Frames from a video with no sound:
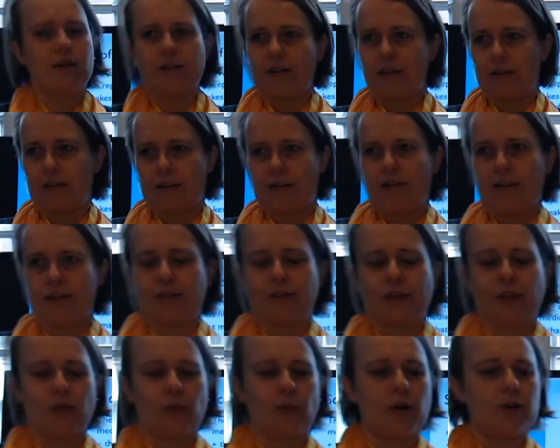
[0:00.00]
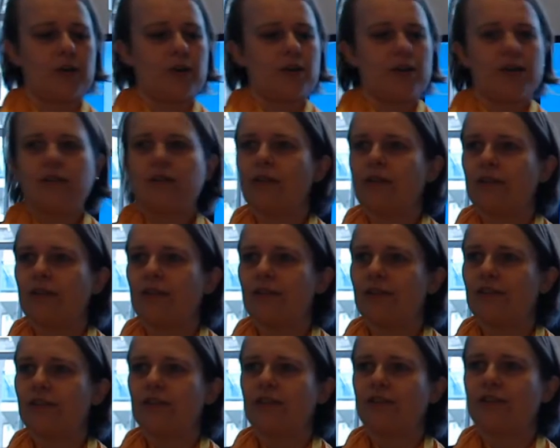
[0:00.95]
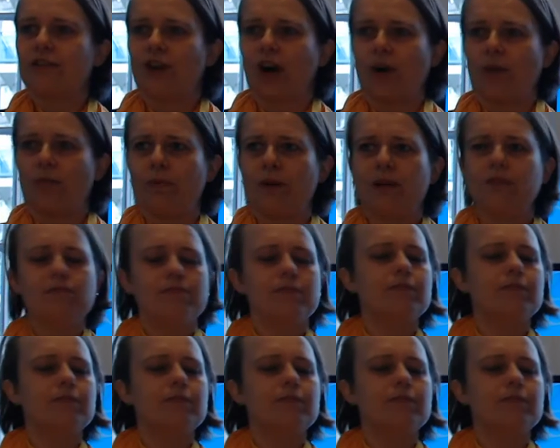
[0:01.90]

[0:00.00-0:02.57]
uh, scope. scope.